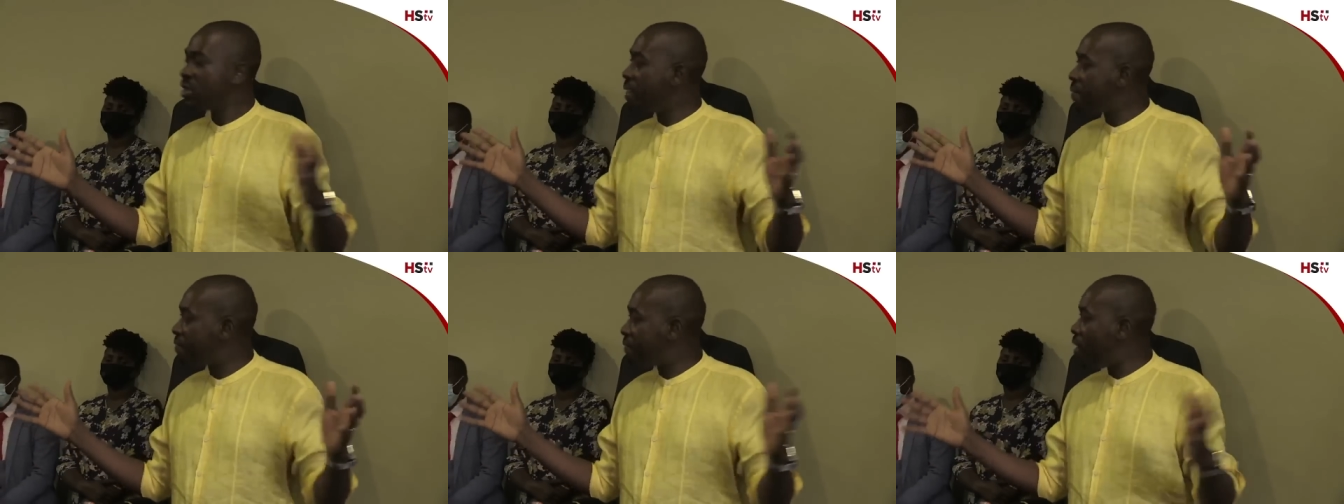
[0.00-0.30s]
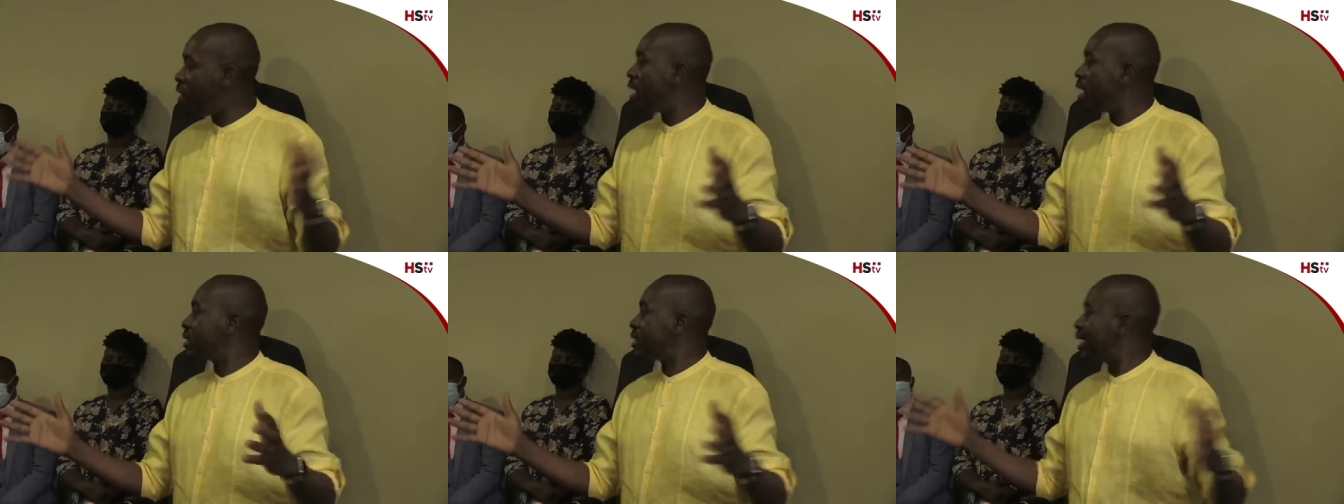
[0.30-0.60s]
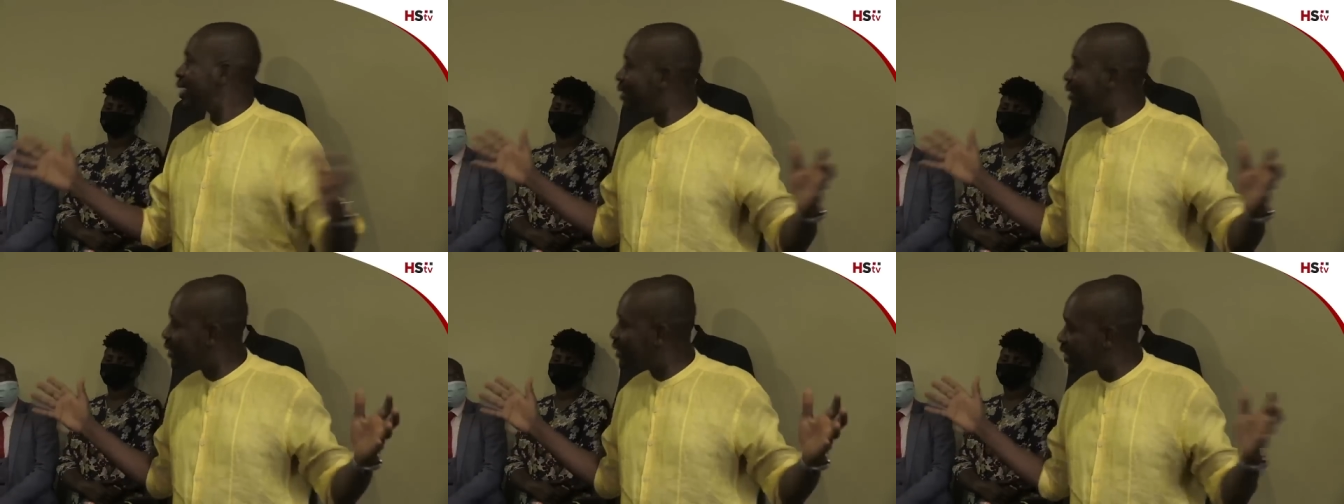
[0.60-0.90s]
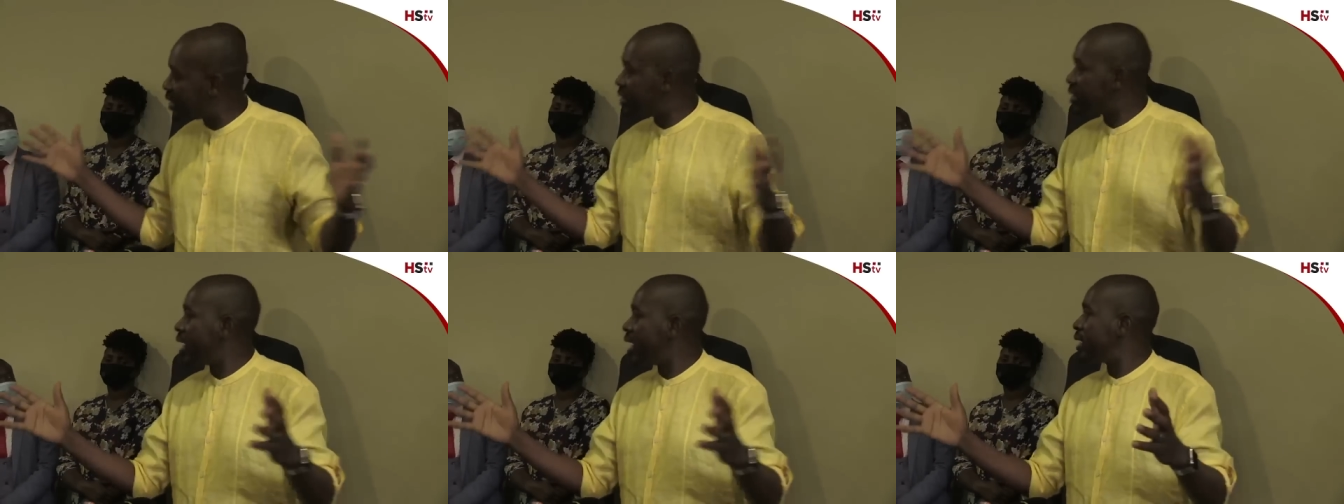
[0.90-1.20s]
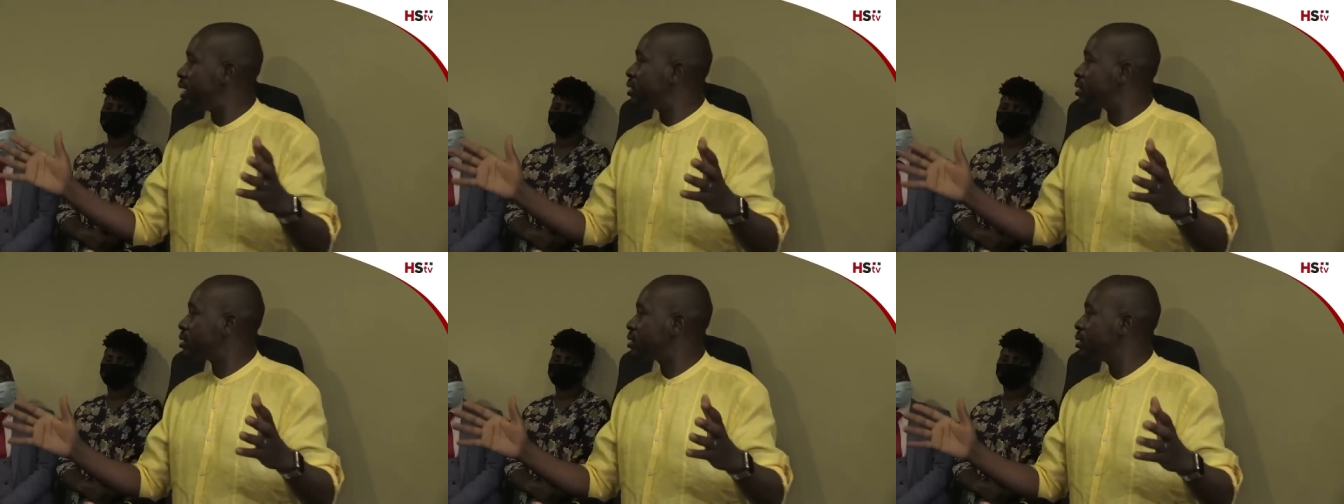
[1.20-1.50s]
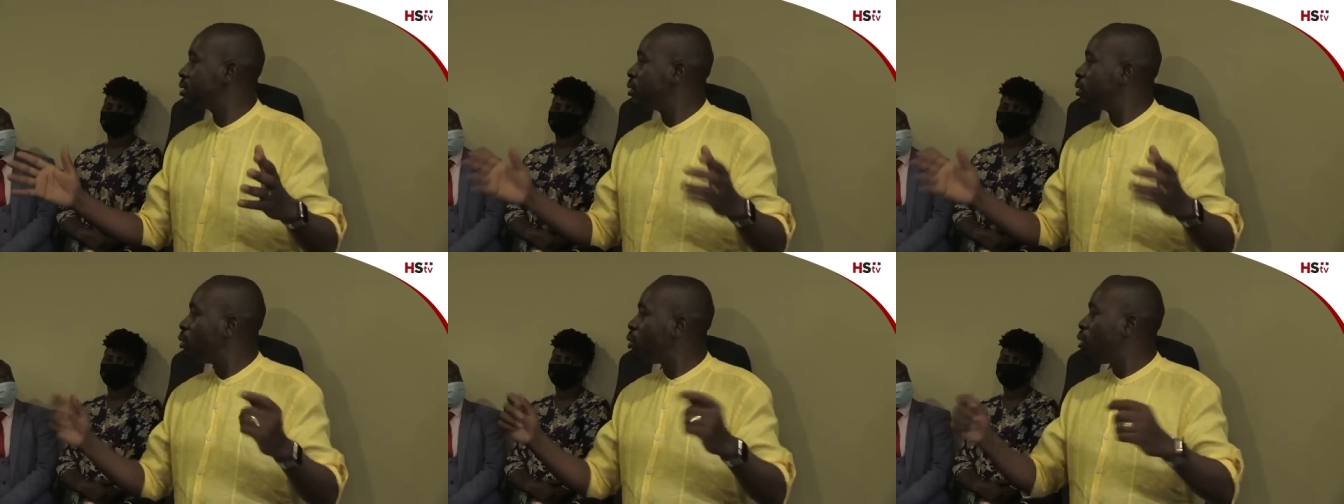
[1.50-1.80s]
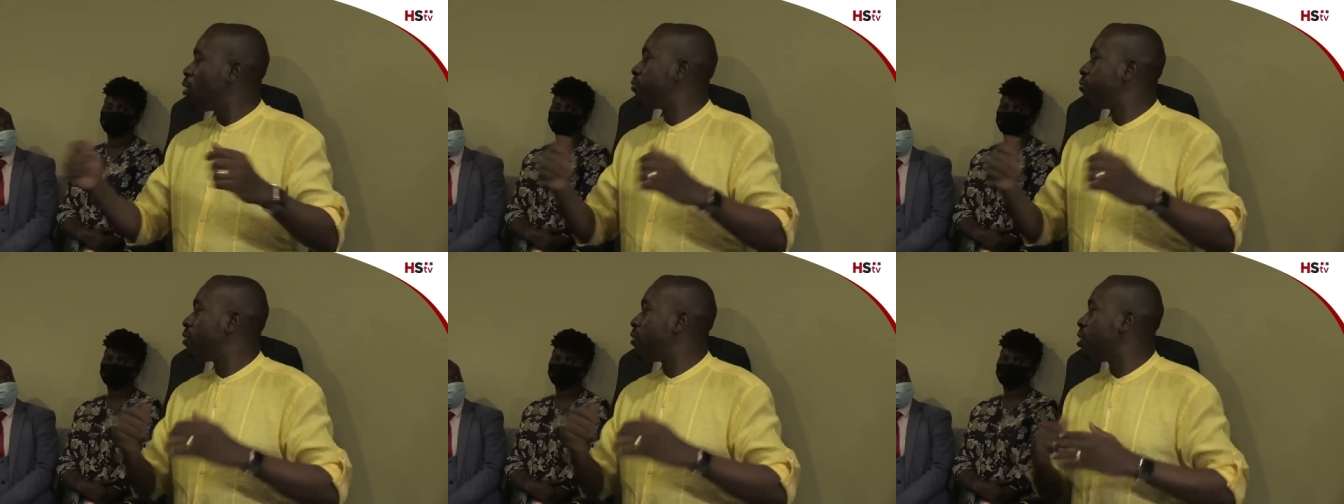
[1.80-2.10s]
the voice and dissent
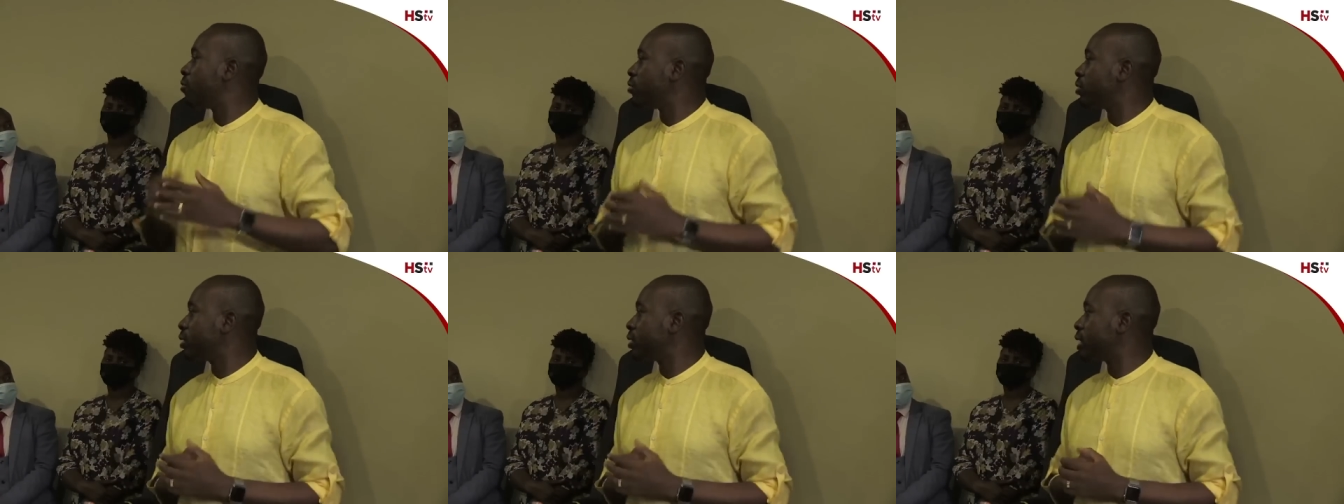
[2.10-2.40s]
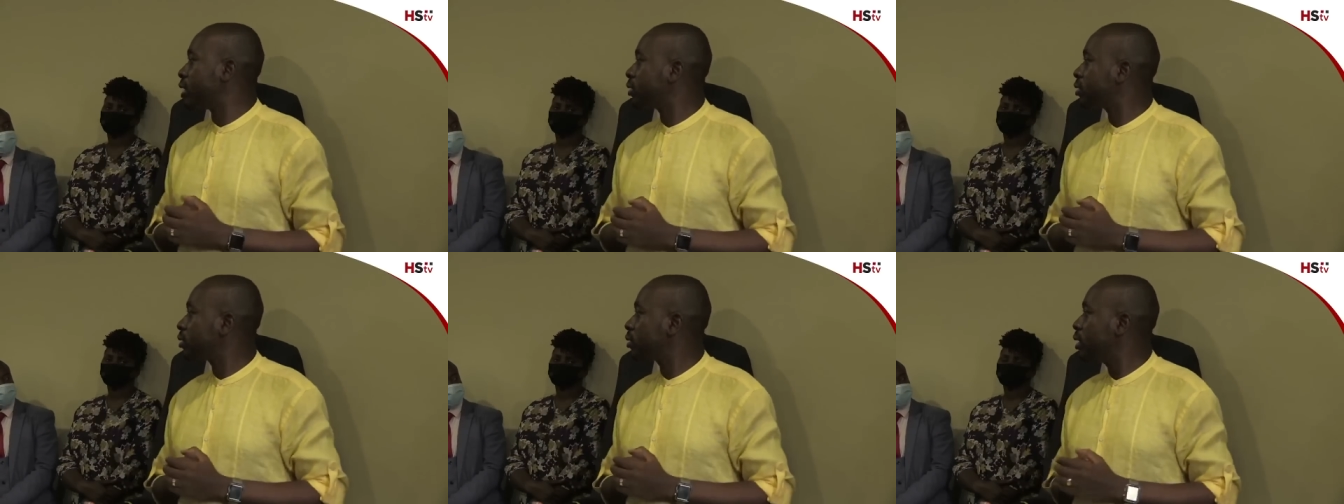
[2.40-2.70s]
of our voters,